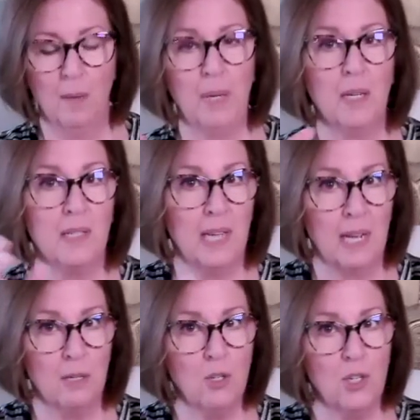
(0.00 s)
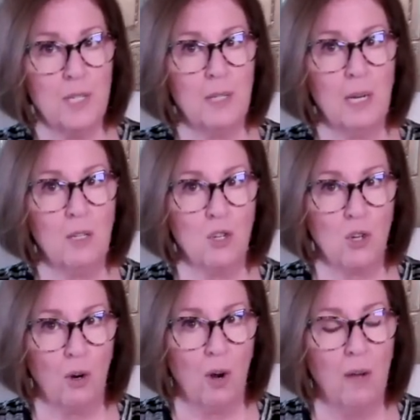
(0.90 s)
Because the energy
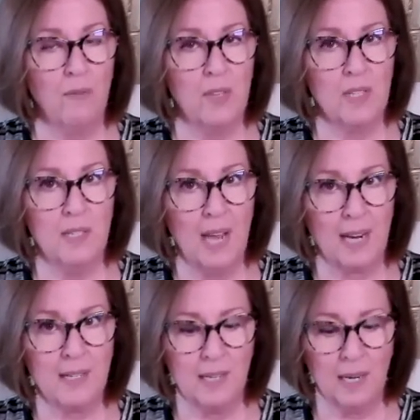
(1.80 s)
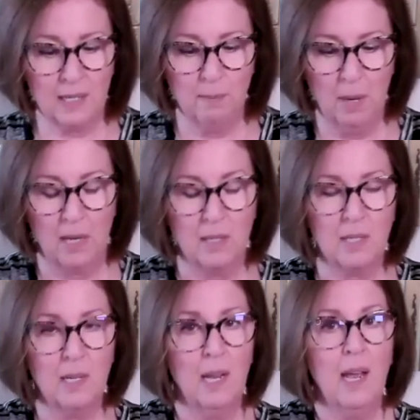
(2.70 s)
signature of this next 6
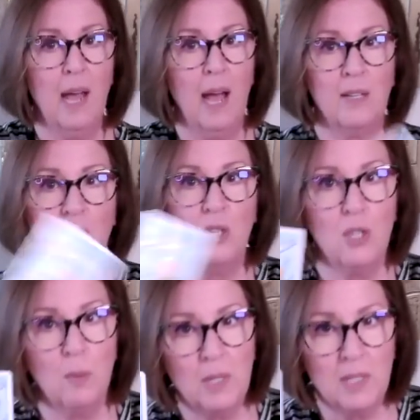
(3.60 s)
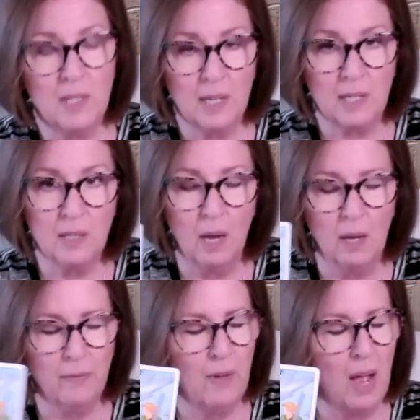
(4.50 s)
months has to do with
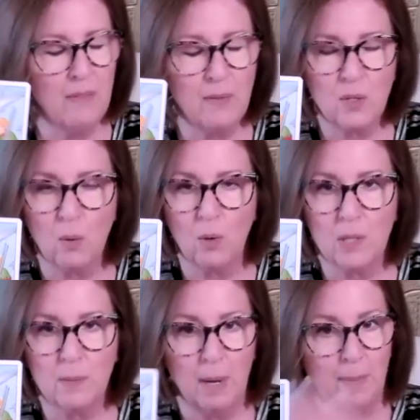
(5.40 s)
the Five of Swords.